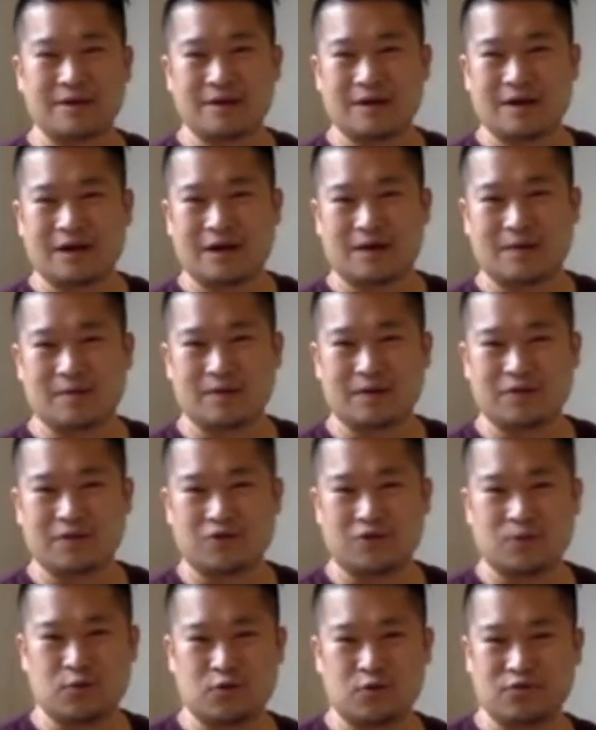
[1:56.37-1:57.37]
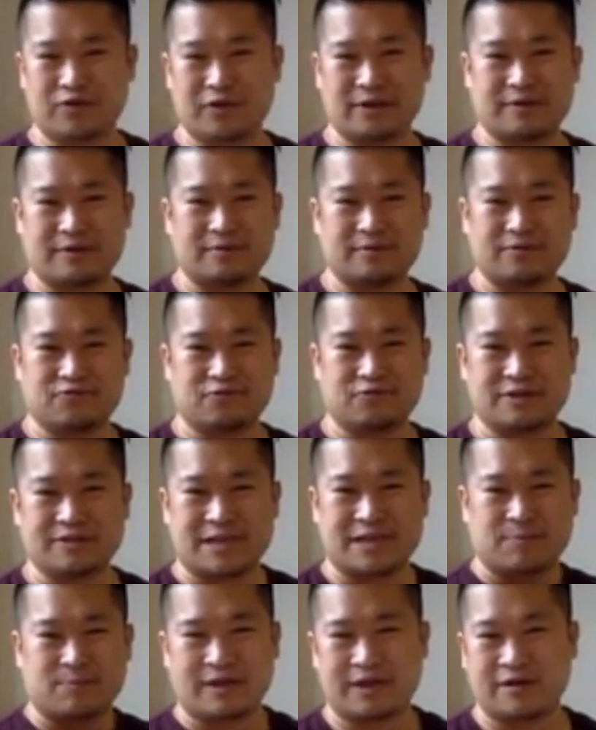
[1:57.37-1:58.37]
If you're moving, for
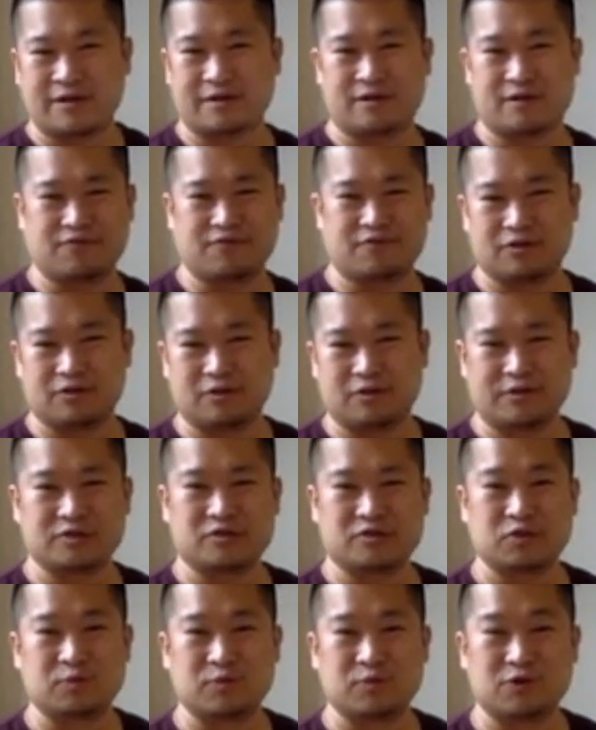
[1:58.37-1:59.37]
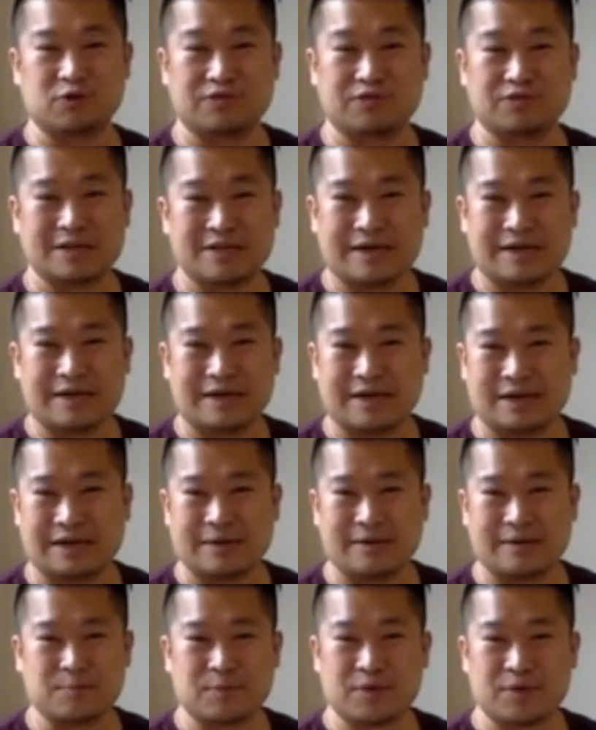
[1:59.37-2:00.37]
example, Karen, if you're looking to move
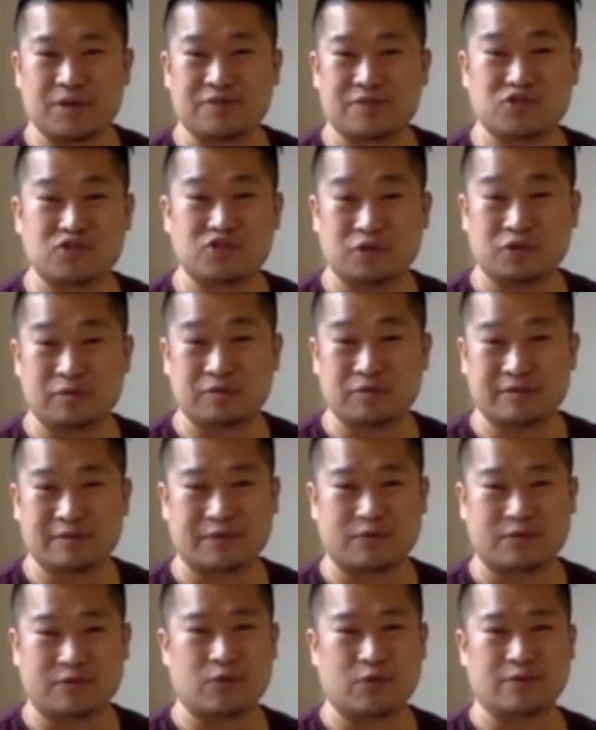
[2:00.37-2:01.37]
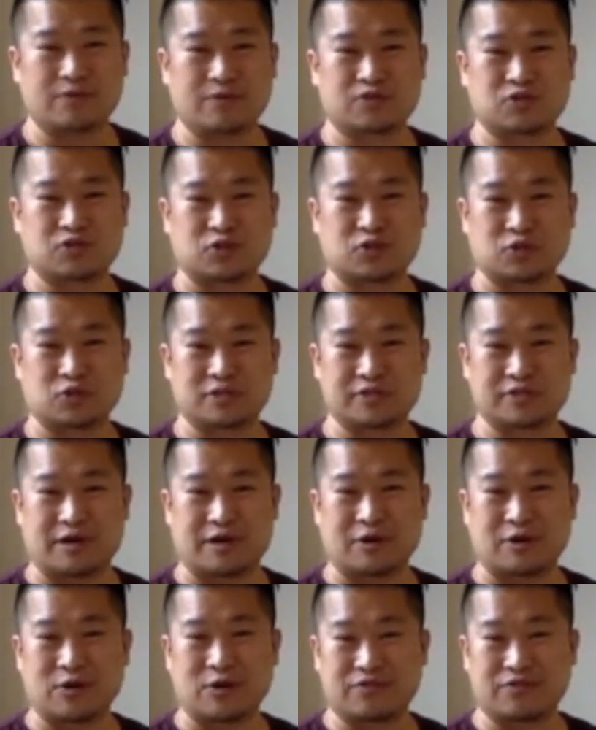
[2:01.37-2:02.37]
mid when schools are
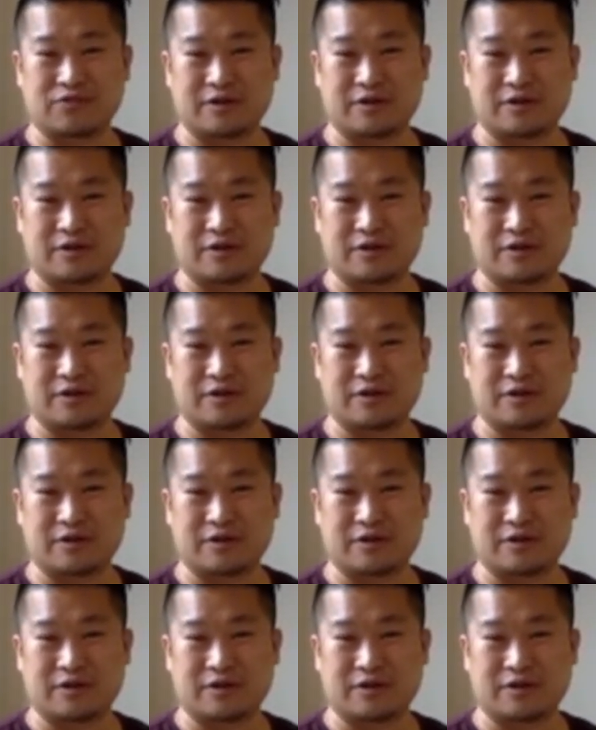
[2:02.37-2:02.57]
over,